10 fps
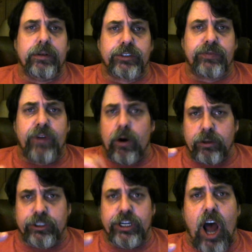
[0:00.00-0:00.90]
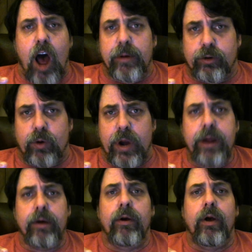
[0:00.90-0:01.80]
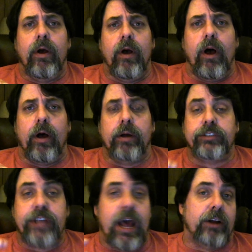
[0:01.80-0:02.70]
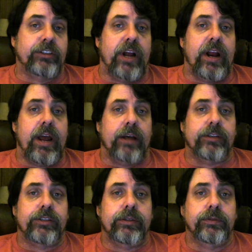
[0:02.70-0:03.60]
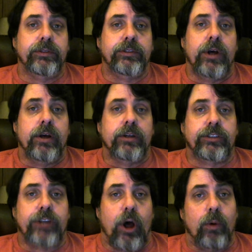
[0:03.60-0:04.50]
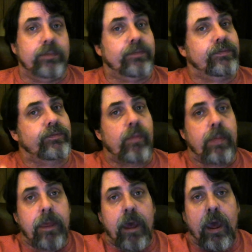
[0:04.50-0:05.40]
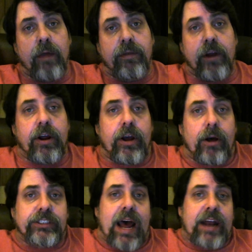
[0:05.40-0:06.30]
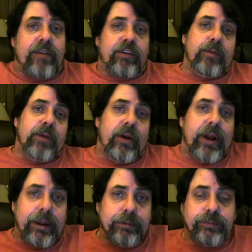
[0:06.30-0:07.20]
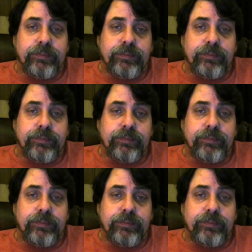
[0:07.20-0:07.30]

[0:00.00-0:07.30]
spherical geometry tell us that it is. So there you go, scientific community.